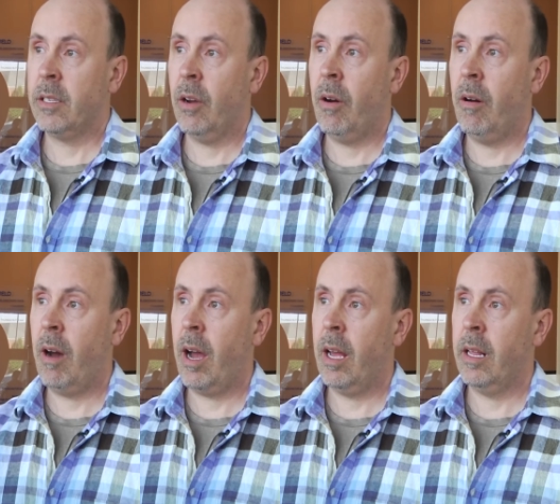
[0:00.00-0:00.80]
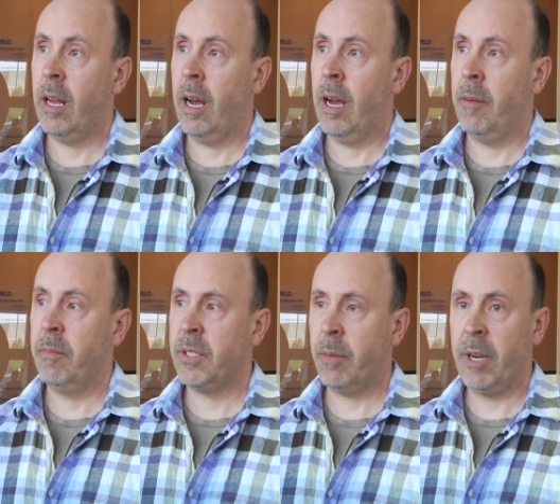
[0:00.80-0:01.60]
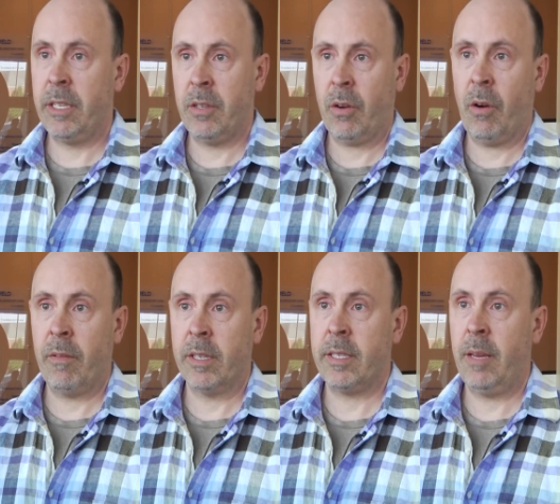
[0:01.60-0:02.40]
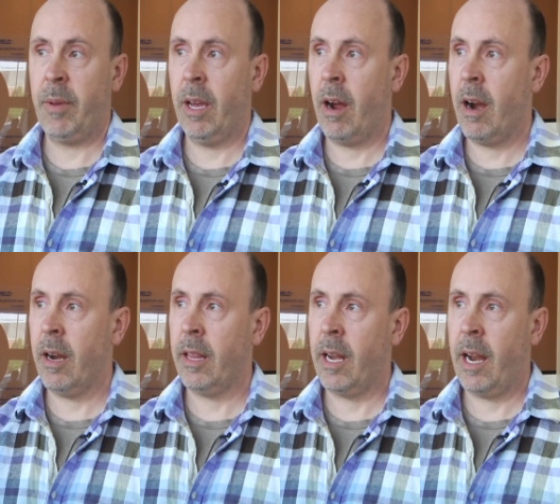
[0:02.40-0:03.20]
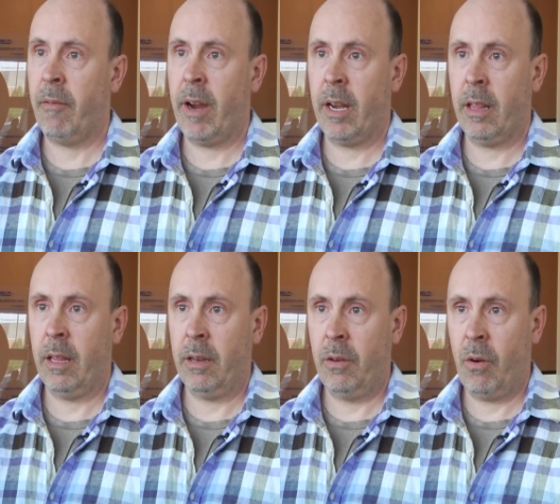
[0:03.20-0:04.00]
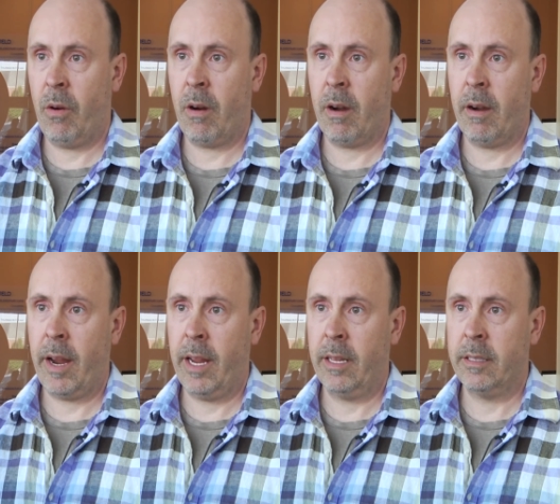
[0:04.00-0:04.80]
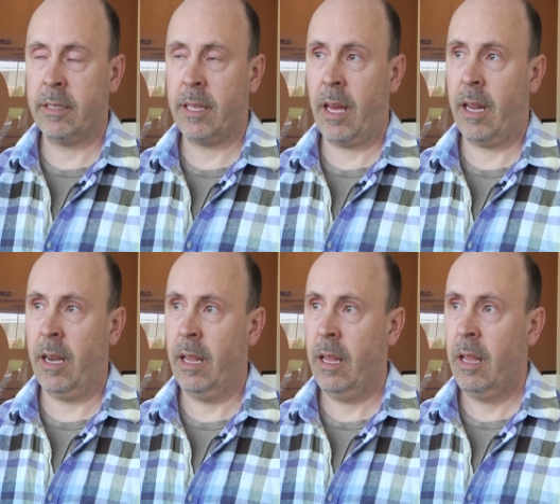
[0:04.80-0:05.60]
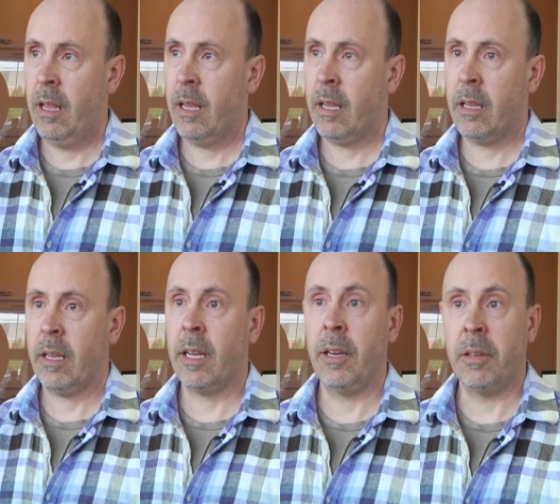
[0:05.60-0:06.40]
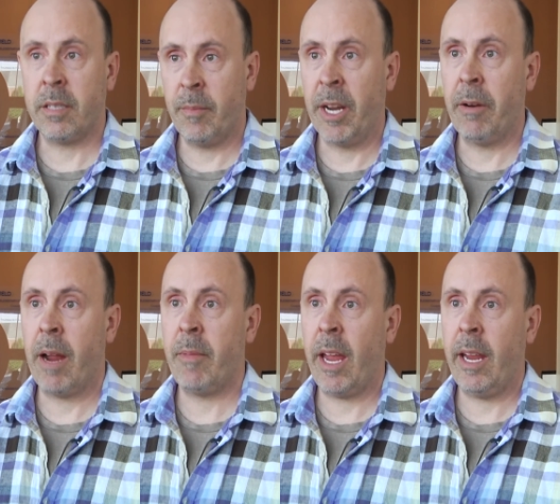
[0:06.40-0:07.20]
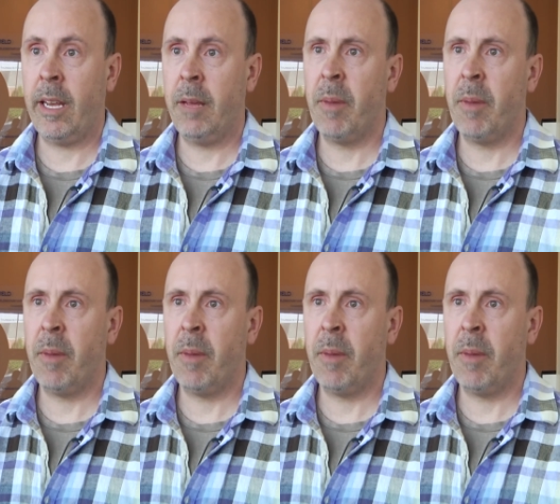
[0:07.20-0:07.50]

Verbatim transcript: so um, somebody took over CPR, and then I ran to the door and said, "Can you, somebody grab the AED